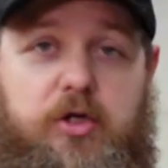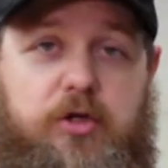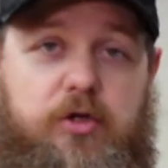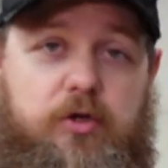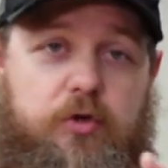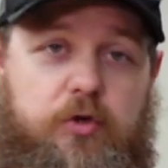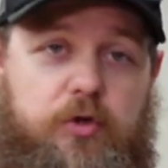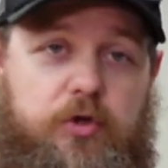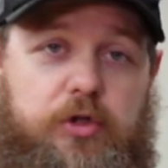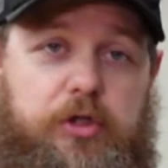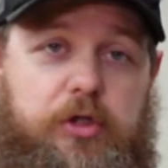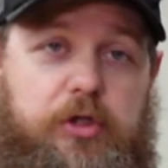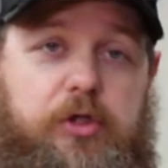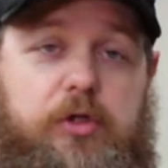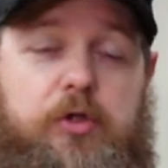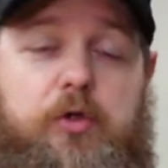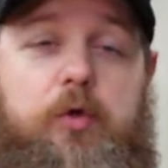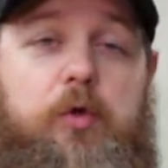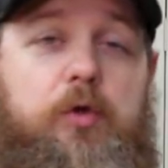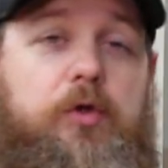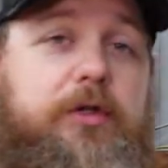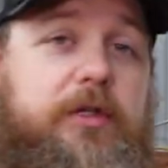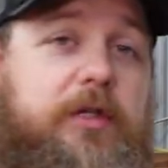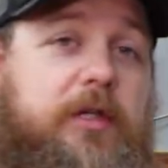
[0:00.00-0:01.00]
Usually your
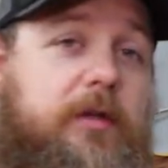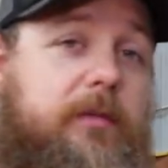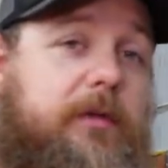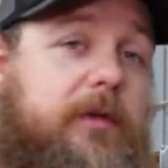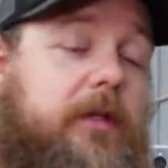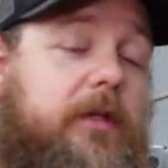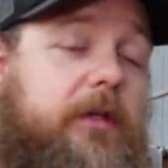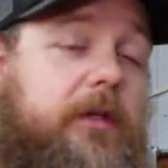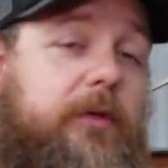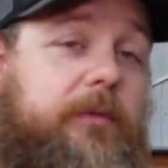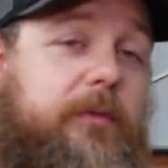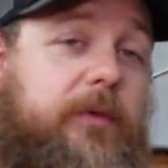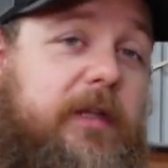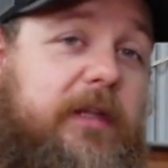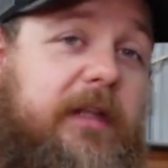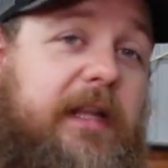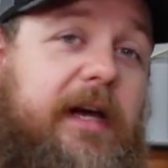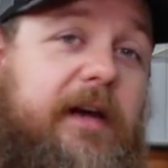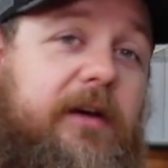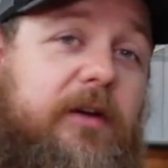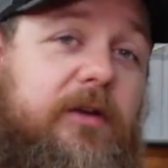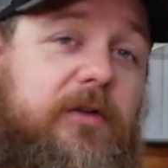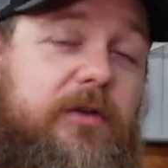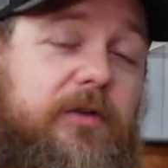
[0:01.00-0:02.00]
tool is going to be a little bit
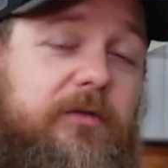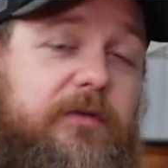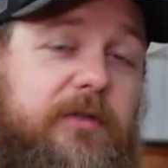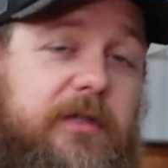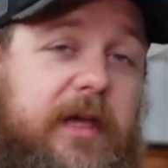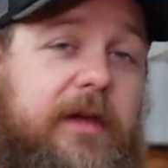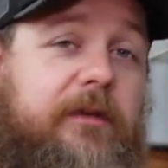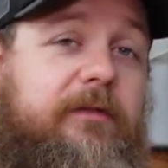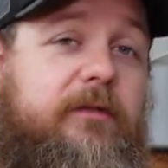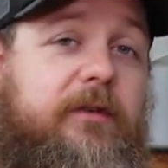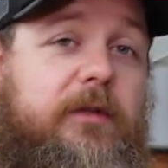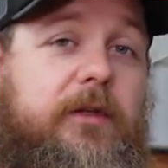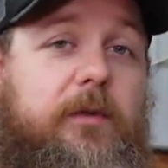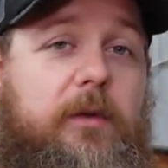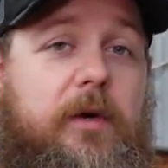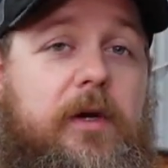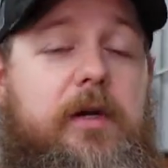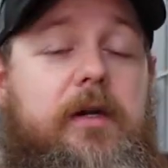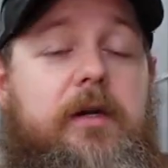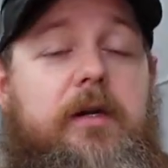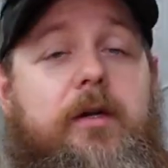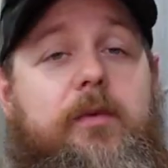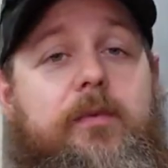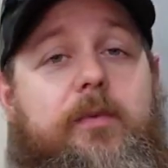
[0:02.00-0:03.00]
louder, so definitely wear
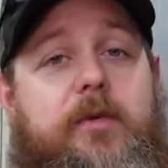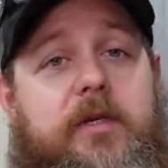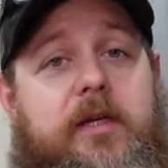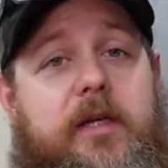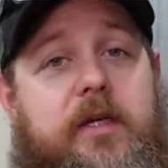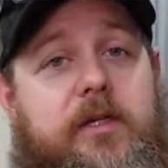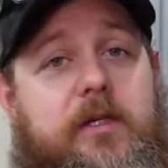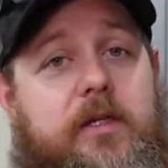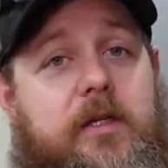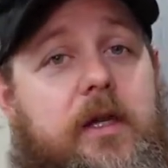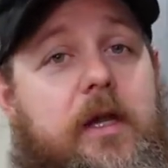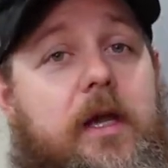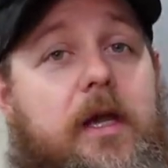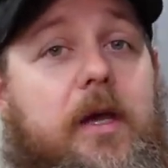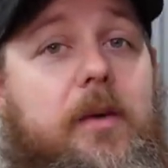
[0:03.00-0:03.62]
your ear protection.